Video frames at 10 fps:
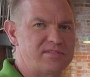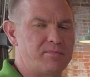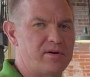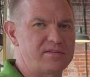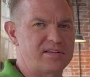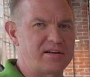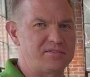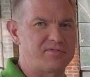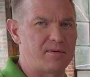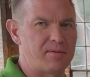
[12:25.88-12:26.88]
some motorcycles
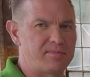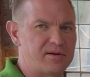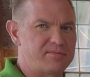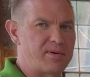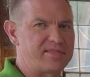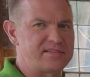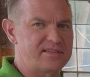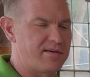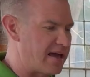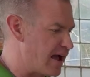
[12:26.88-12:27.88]
from them. They're about to
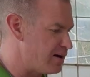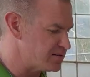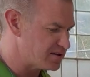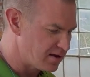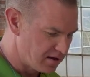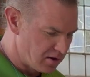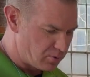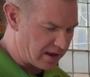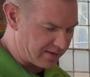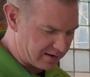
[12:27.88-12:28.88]
sell the house.
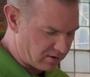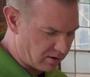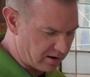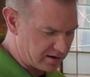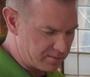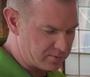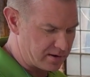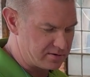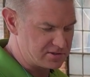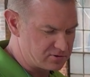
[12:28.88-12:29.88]
We had the car
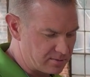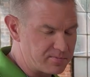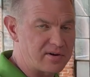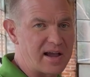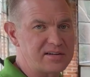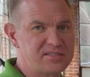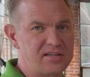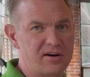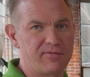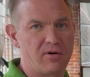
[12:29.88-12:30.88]
completely stripped last
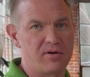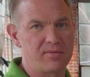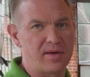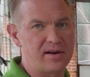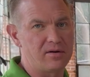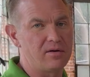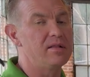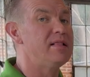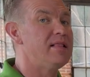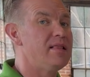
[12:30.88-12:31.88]
year of all the metal,
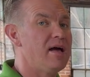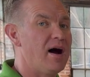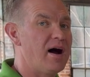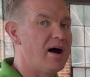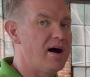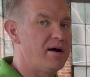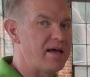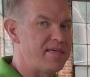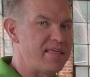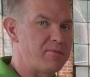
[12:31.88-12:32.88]

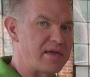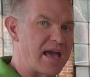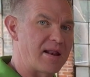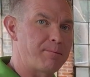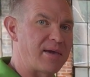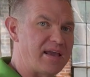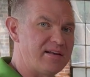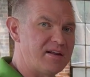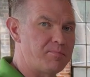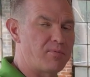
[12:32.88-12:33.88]
and then we had it
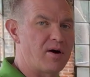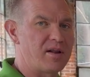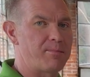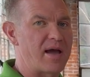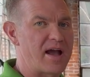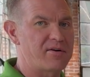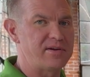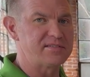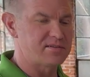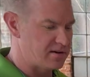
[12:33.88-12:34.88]
painted, brought it back
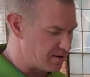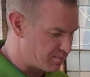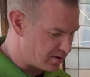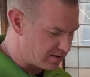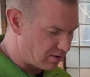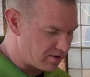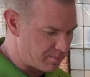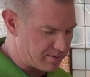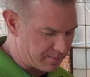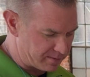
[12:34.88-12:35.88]
recently, putting all the
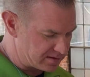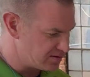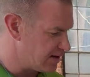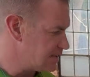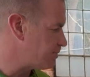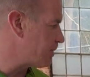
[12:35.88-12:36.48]
bumpers, lights